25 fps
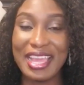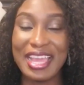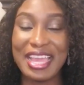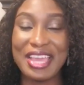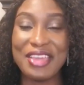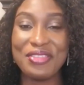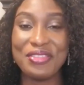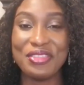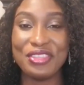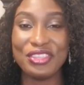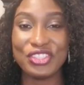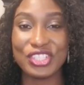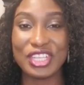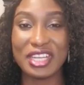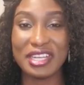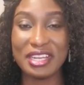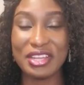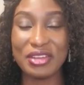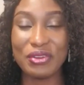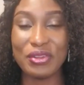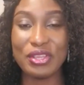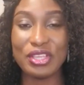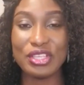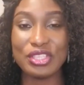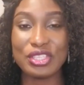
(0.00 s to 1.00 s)
and this
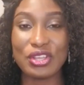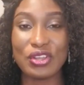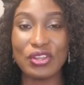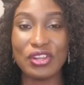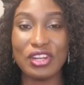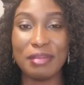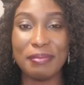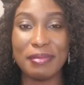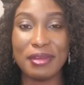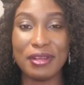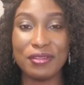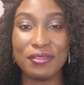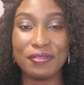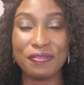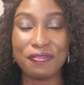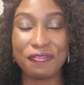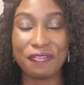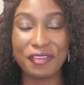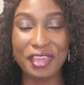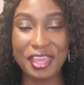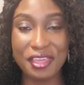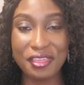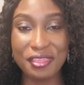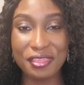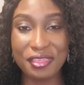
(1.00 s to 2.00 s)
channel is all about
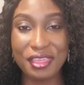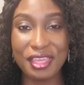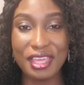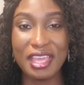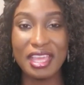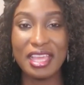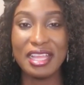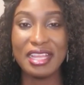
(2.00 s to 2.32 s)
faith,